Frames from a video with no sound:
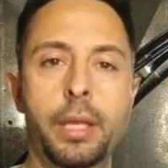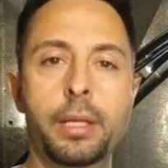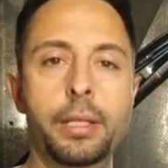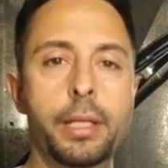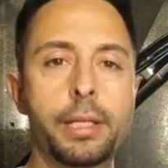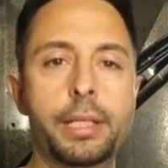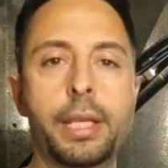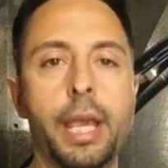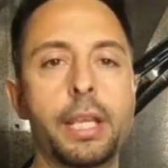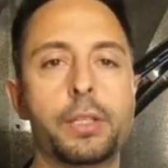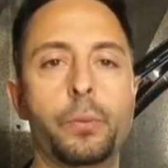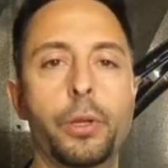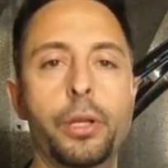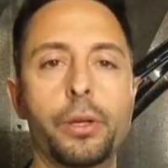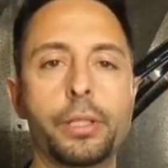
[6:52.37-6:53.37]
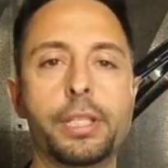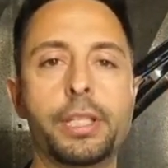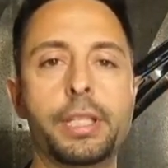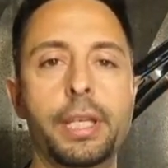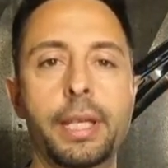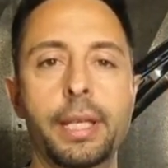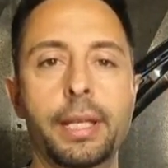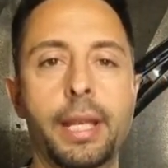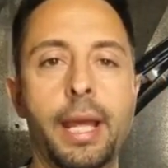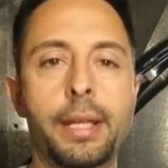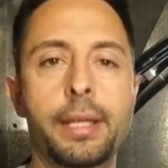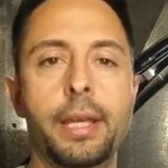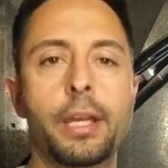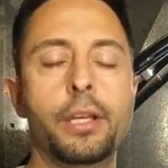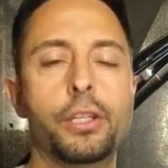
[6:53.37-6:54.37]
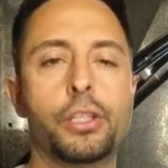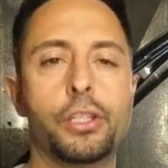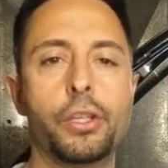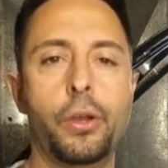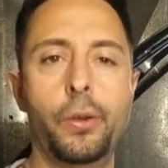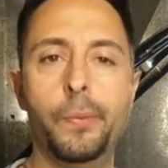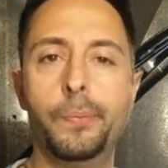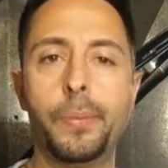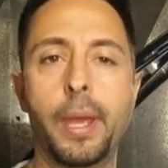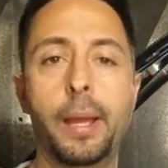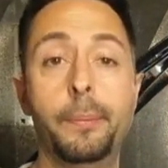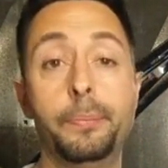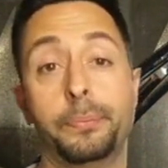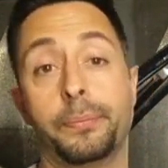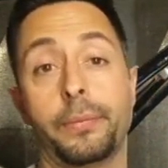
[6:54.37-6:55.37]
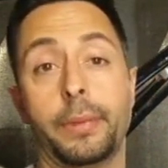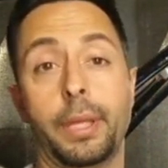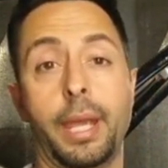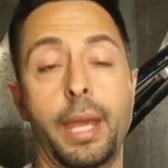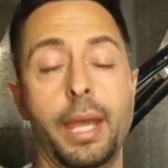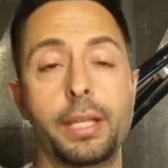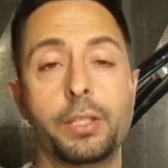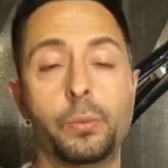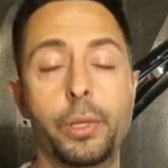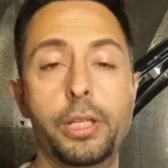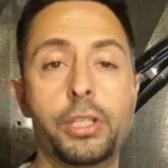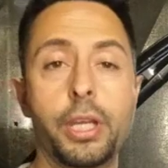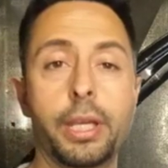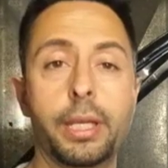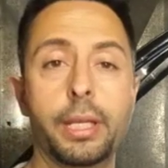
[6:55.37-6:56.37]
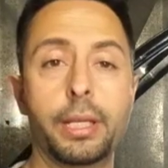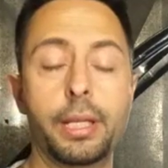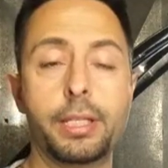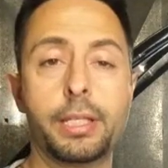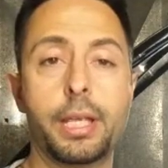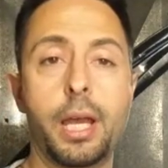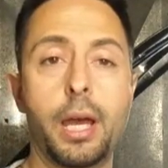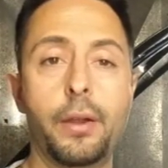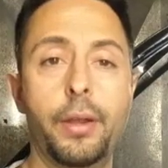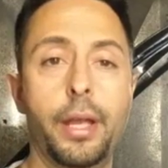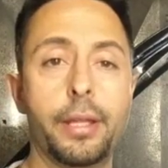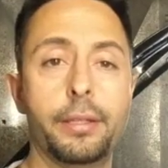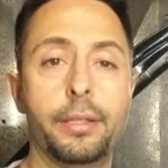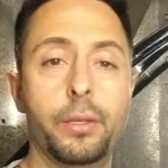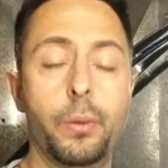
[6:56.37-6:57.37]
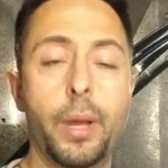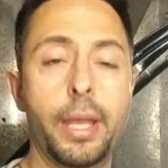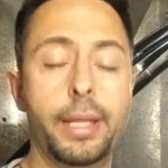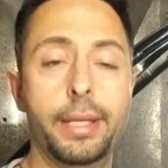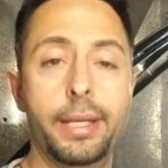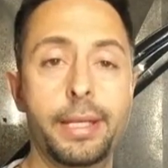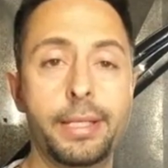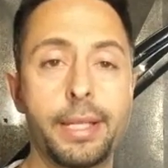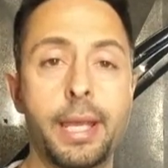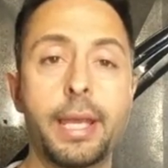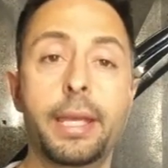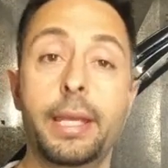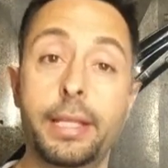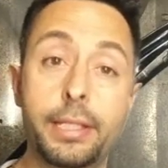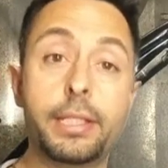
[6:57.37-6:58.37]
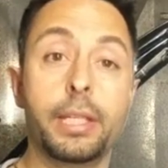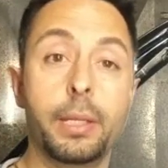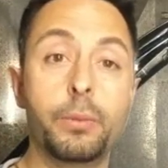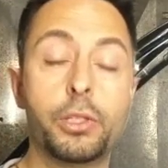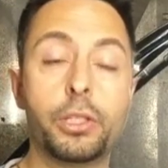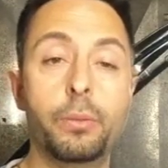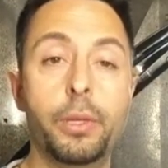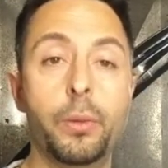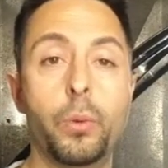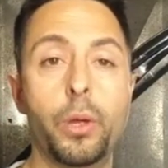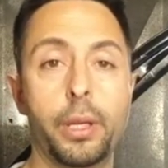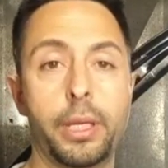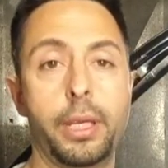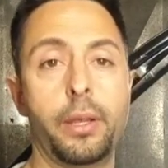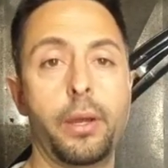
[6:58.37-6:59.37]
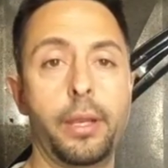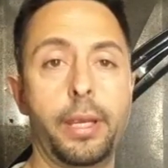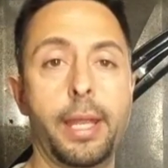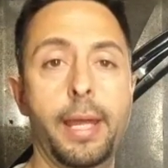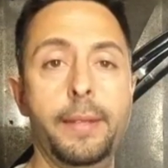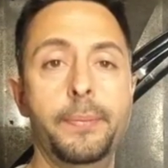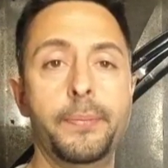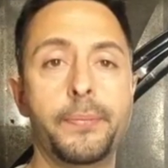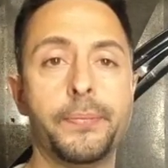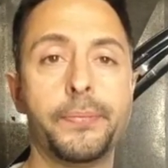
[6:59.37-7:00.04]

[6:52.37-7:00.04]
In this case, we're not seeing that. So as we're checking this car out the way it is, it seems to be working okay.